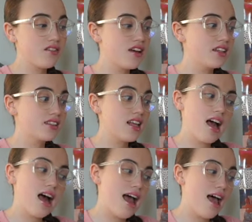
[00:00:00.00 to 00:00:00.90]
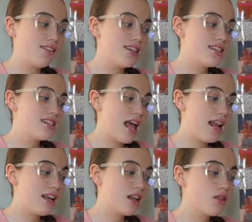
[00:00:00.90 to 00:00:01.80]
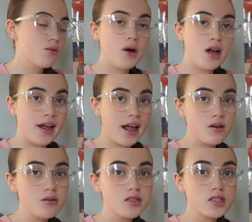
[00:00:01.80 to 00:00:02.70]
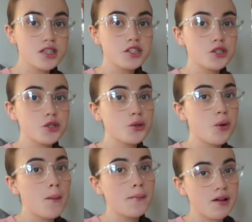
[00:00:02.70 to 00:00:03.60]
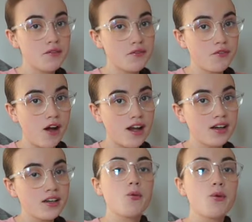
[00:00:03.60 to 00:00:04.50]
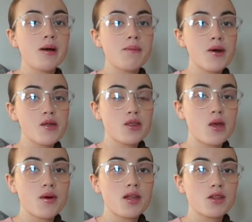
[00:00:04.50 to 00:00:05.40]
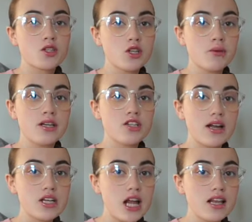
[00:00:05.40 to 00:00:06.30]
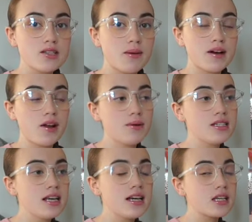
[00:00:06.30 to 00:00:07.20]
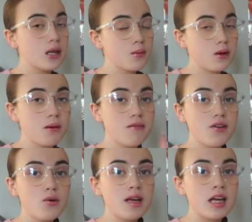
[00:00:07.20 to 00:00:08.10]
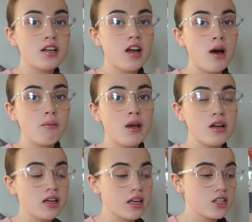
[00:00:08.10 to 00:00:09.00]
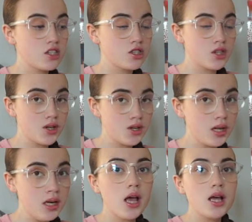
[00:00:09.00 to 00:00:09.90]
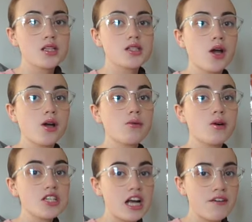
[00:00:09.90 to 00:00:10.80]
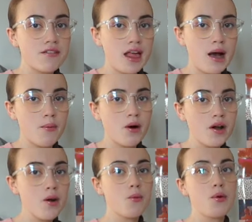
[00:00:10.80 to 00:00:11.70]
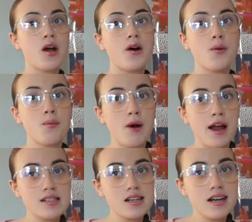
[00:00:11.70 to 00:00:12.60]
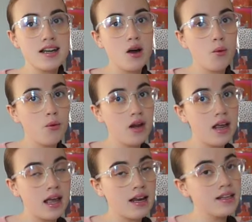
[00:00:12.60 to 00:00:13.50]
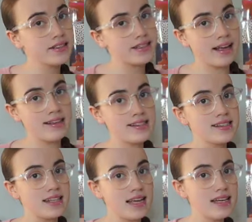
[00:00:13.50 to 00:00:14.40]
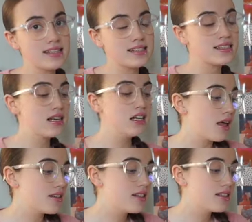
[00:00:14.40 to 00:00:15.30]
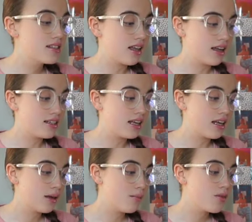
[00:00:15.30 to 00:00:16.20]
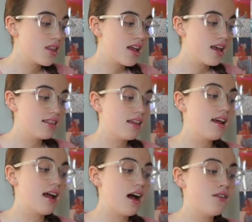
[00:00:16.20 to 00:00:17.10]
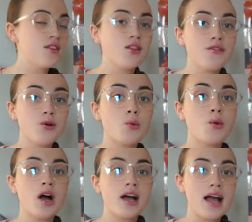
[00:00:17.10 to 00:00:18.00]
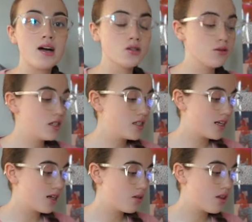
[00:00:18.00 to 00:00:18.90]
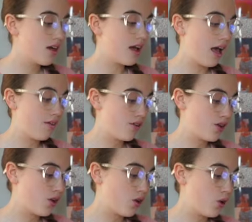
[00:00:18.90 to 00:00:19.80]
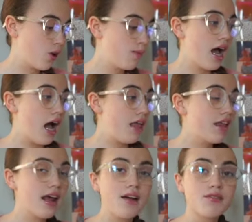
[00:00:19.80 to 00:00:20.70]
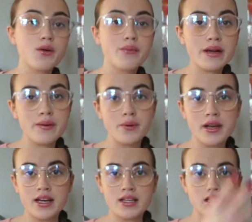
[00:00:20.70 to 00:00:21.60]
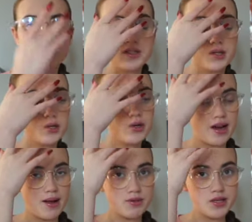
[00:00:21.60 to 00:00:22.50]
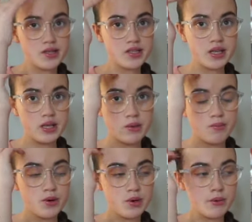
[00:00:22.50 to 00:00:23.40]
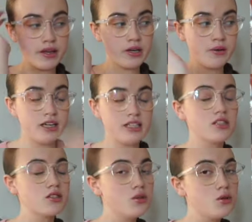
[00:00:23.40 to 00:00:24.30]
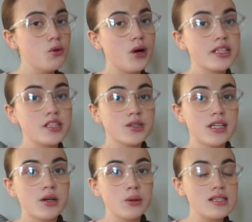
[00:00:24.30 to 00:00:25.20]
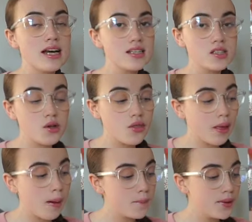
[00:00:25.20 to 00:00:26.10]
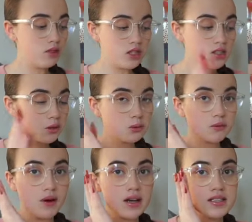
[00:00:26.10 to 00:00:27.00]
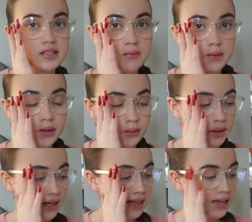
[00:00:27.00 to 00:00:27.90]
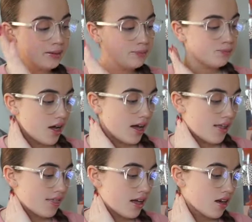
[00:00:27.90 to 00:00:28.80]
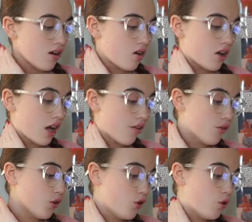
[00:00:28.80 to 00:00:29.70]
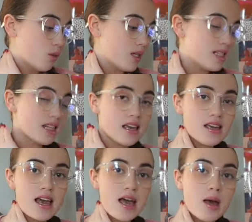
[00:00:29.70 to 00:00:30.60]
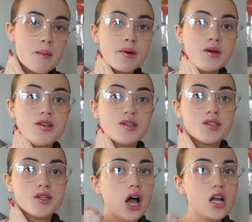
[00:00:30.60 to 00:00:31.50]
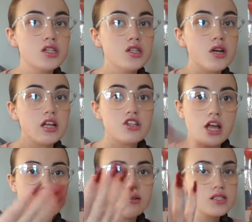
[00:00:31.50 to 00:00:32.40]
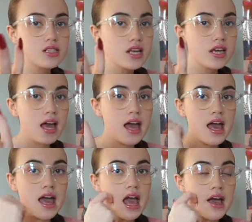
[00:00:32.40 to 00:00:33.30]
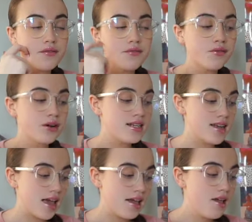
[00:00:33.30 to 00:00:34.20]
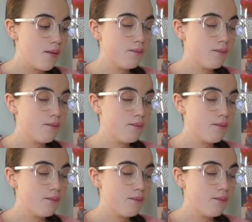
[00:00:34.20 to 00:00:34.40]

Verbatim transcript: So first I have to send the workouts to my friend. We are both doing the 2-week shred challenge by Chloe Ting and I'm going to be filming it and uploading it soon, so watch out for that one. We are practically a week in, it's day 6, that's exciting. Then I have the 4 workouts written down that I have to do, and then I have to reread 2 chapters in the book we're doing in school and do a little test on them just to revise the book really. And then I have to do my skincare because I do a general skincare every day,